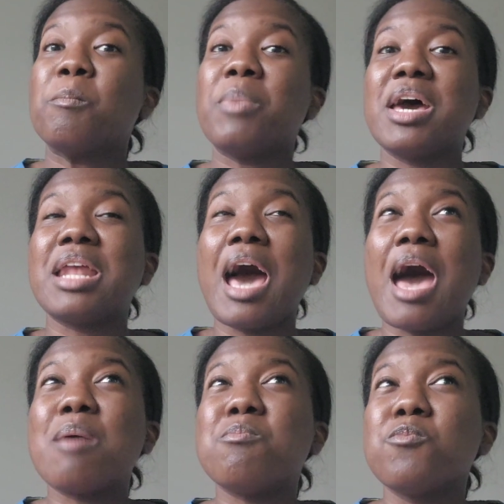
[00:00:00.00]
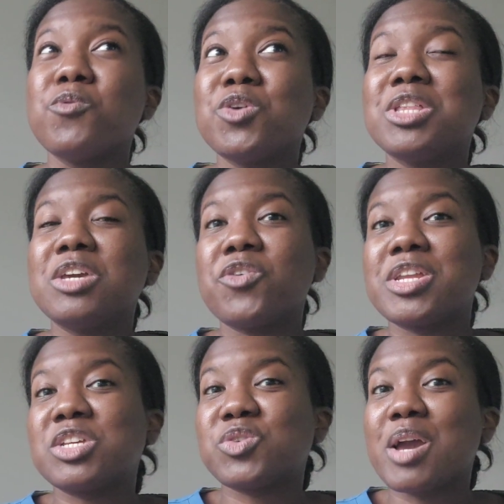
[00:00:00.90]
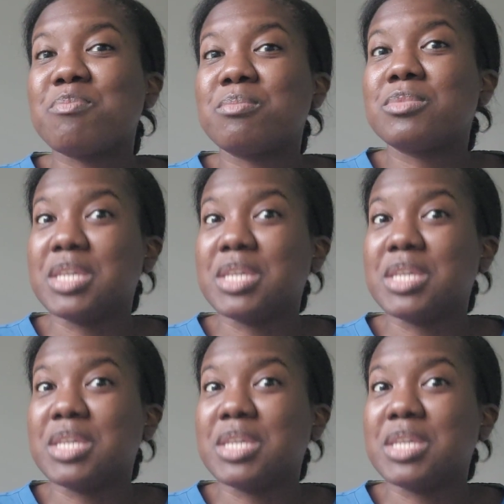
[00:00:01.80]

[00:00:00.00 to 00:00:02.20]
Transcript: but I'm really going to try